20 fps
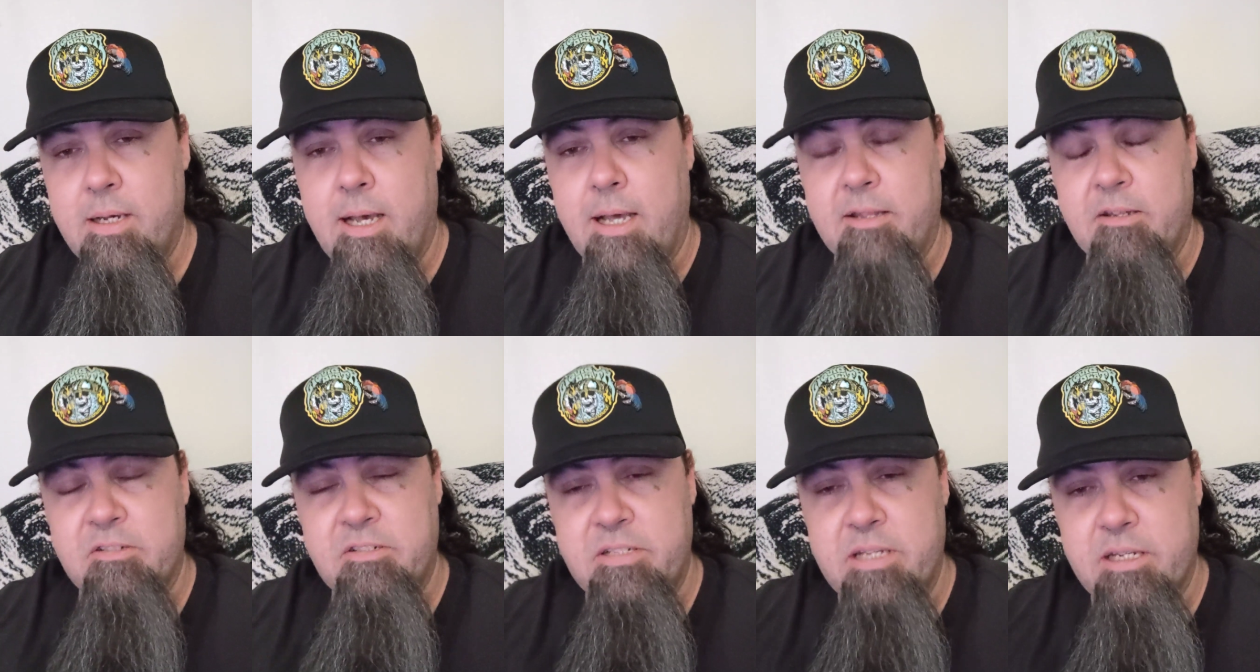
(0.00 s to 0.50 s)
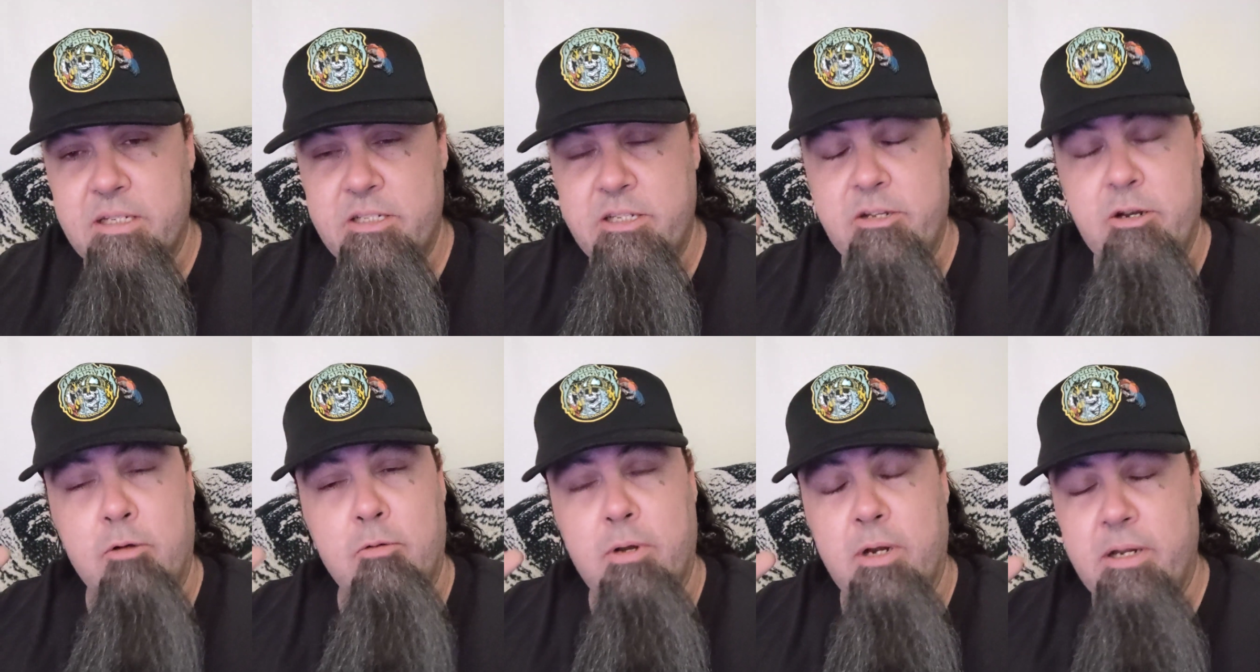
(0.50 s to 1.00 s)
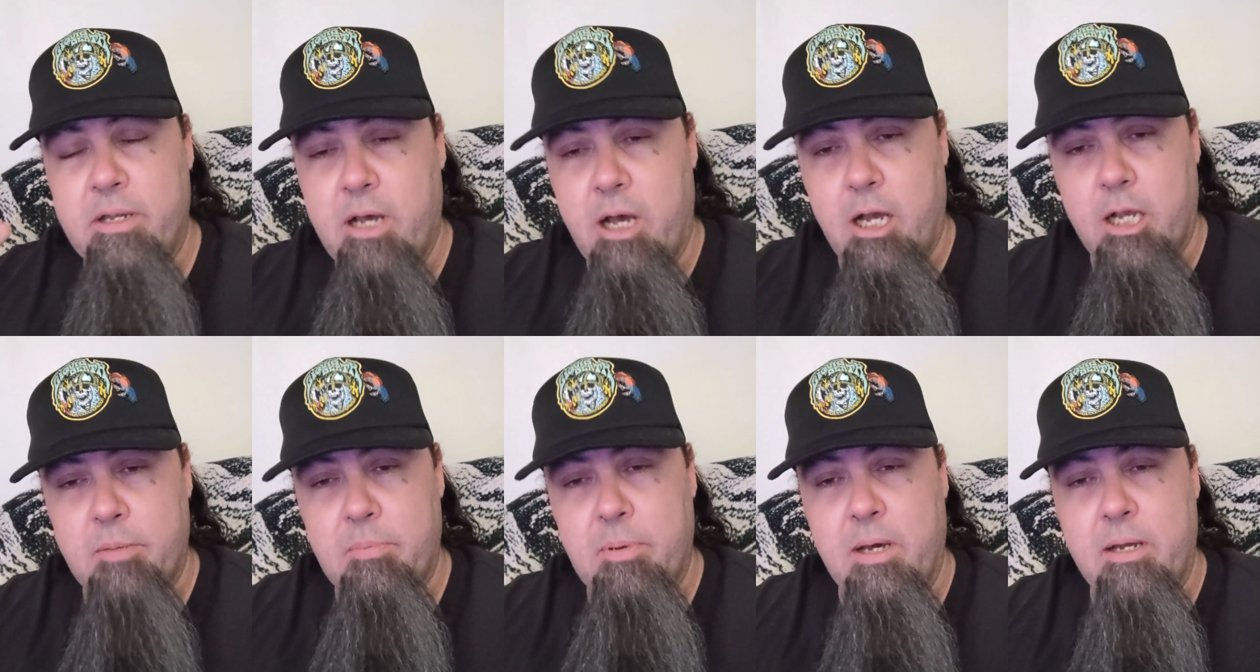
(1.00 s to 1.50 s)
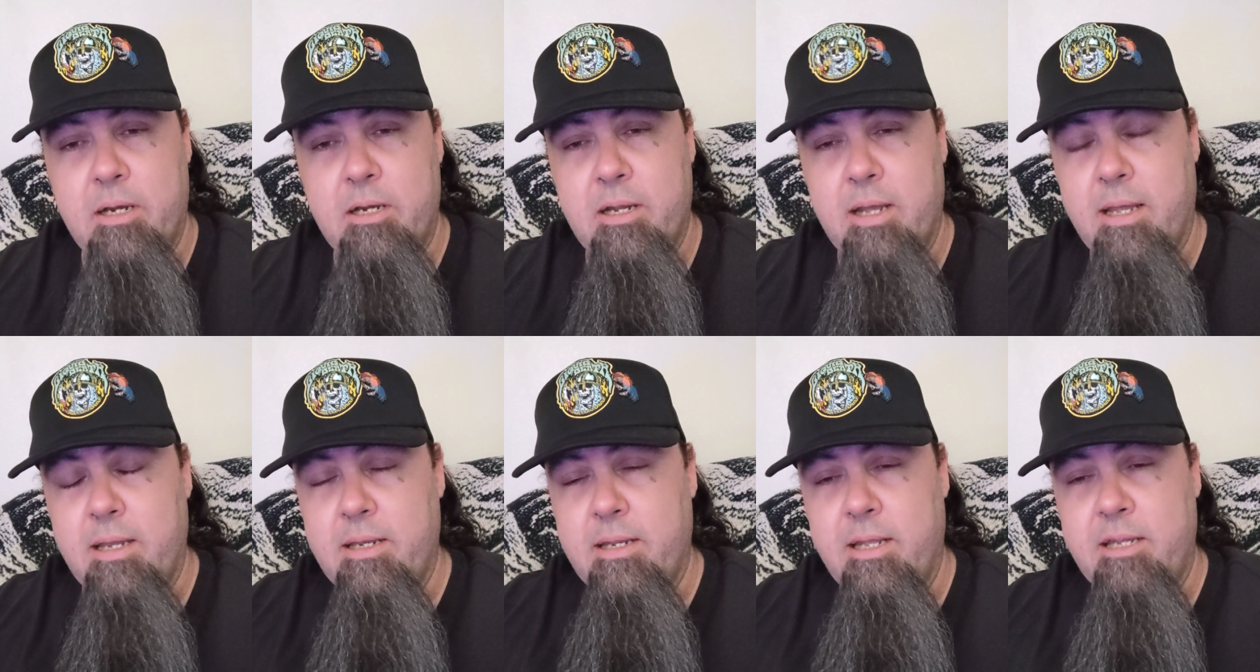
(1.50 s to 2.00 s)
and there's things you don't want to talk about
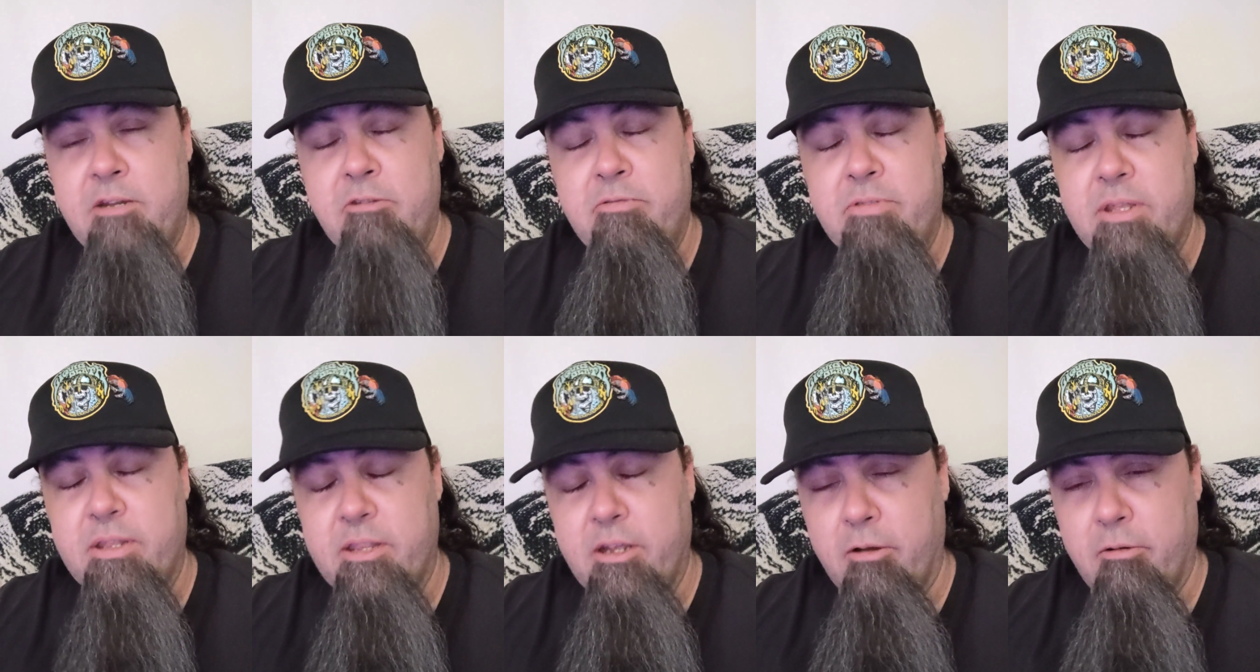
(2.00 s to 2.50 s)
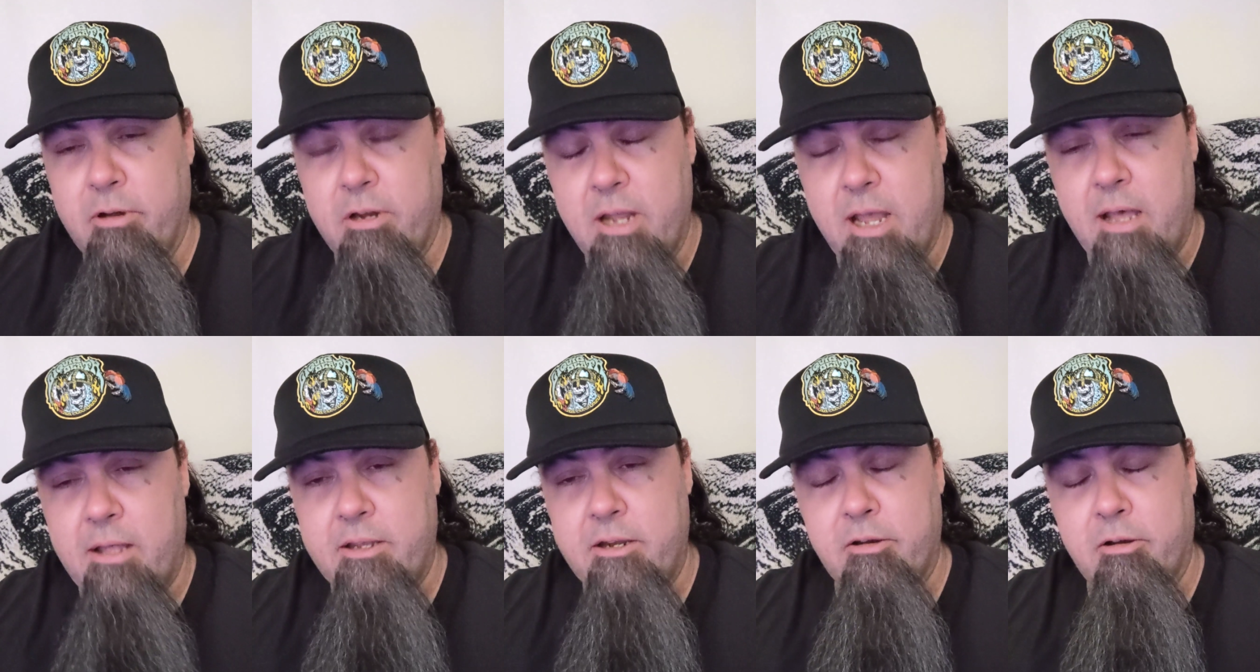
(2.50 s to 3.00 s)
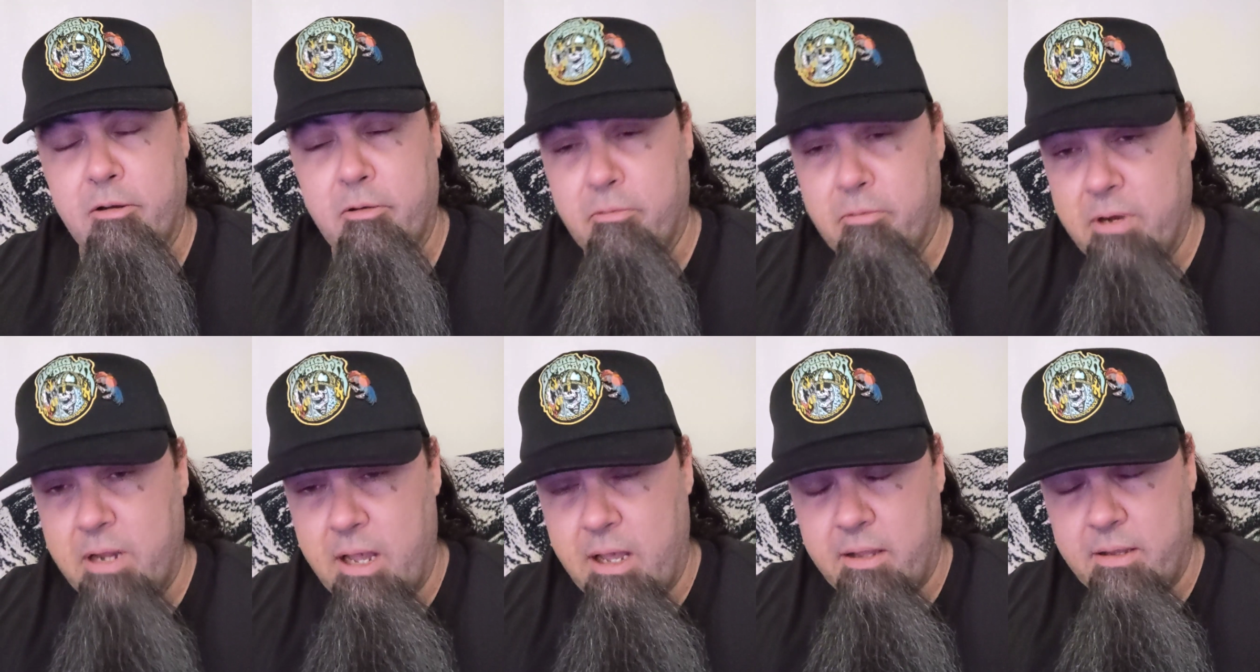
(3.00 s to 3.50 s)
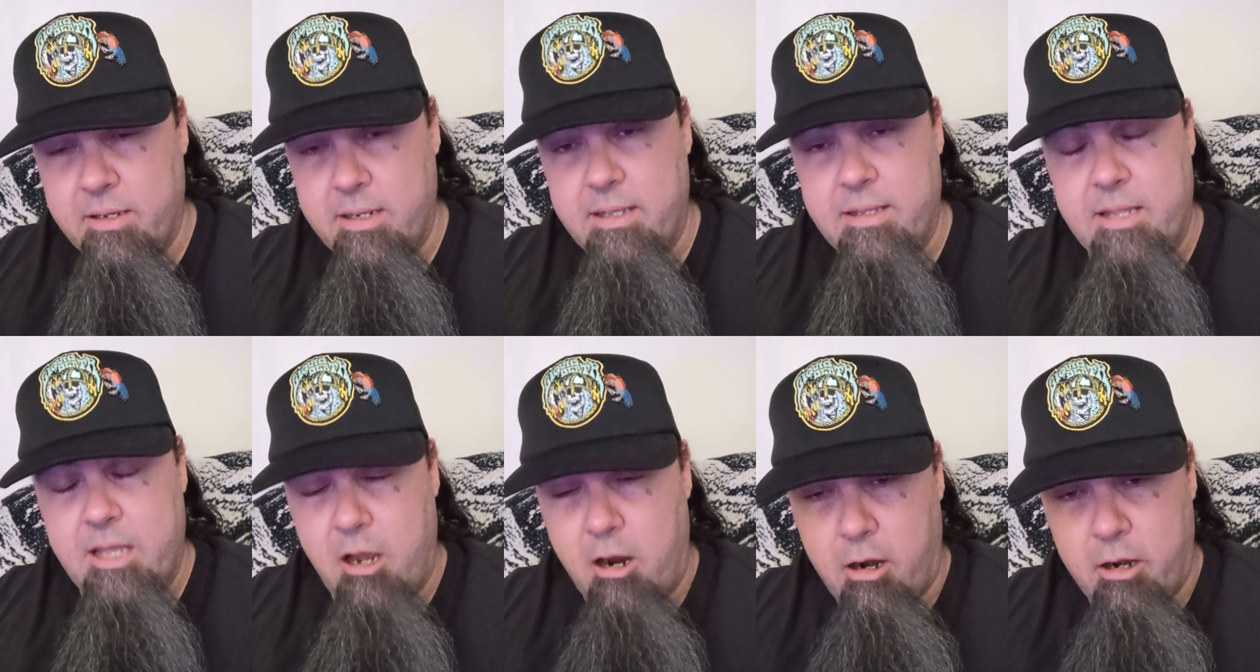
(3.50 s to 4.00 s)
and you think they're your reality,
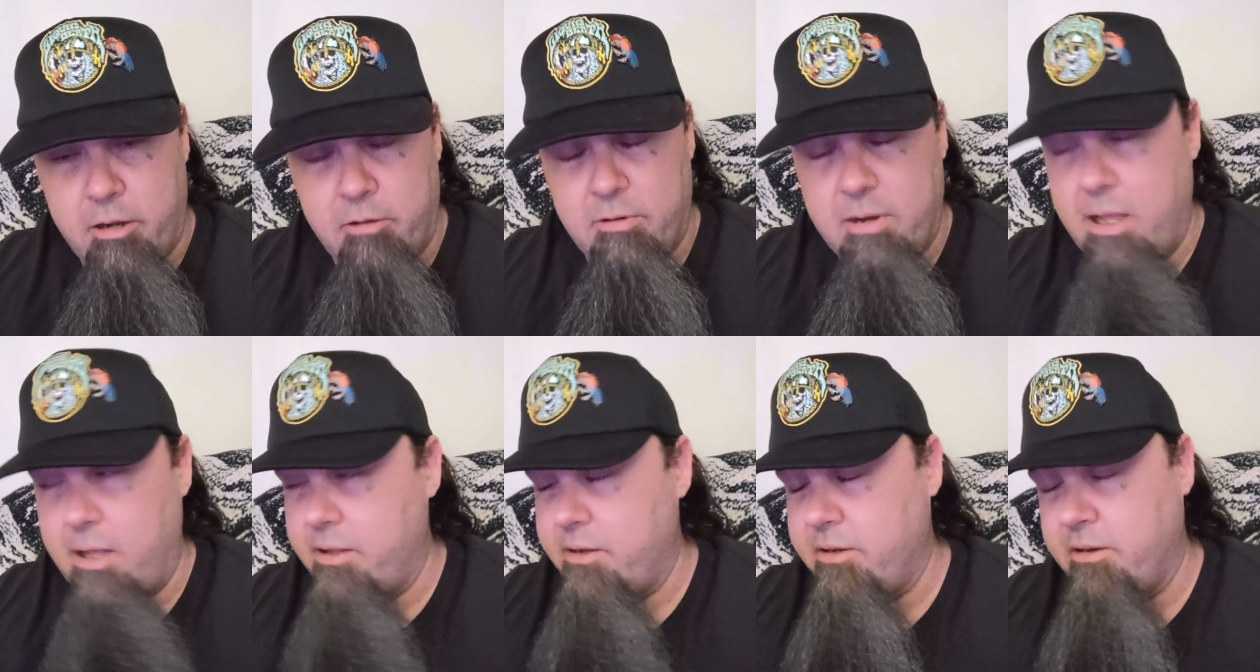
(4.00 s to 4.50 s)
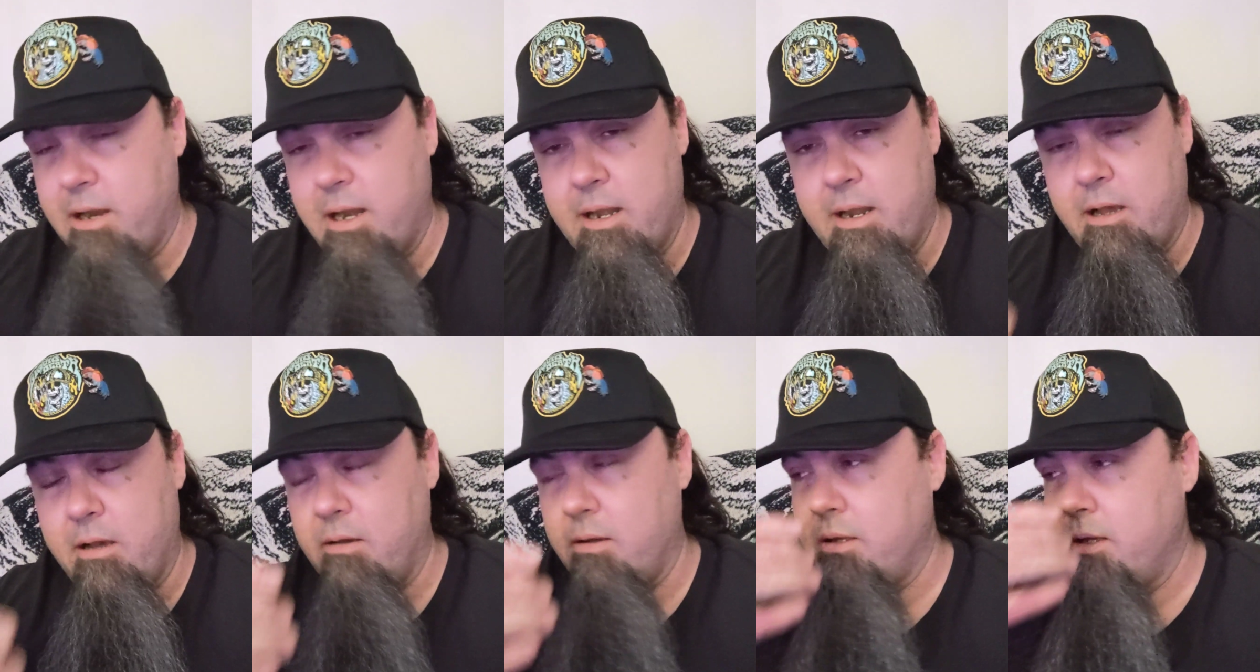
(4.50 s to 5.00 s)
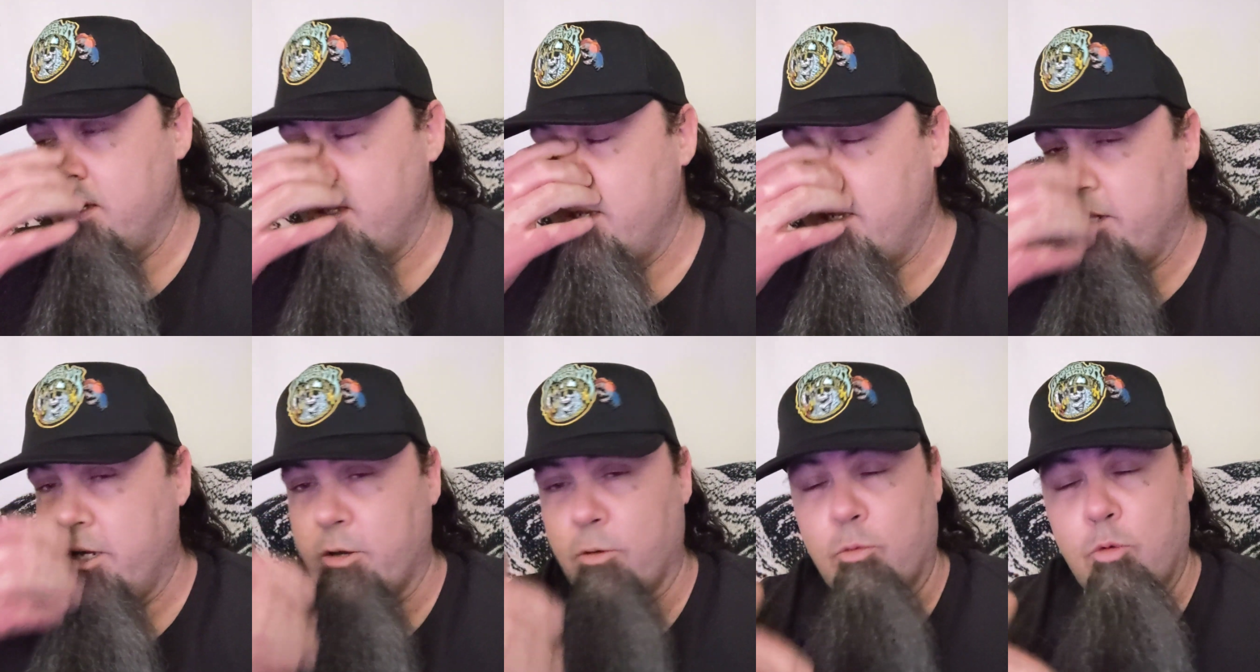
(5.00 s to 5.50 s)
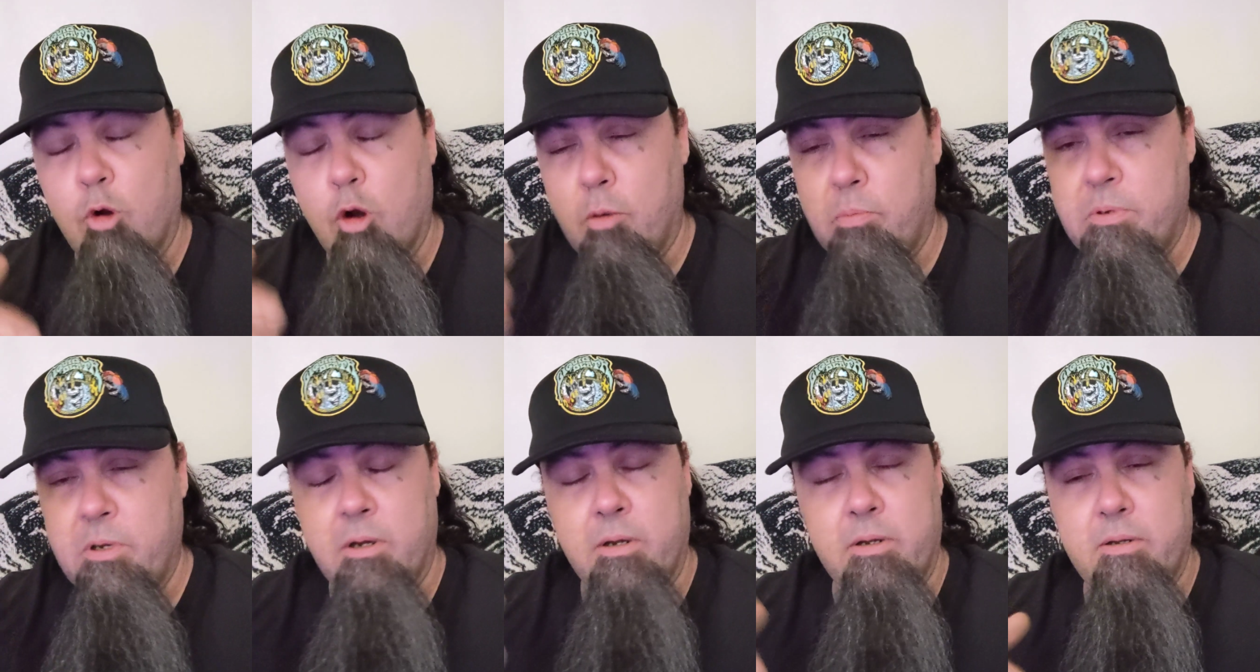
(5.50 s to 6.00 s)
and they are your reality right now, you're
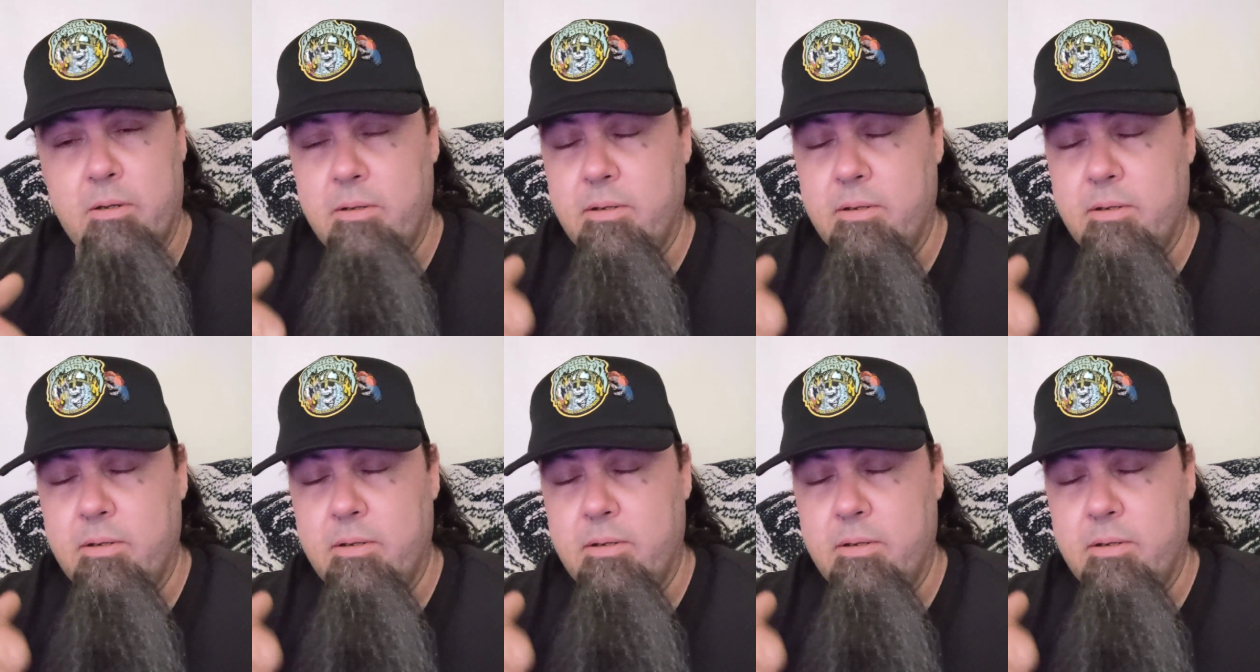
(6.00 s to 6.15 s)
warped, your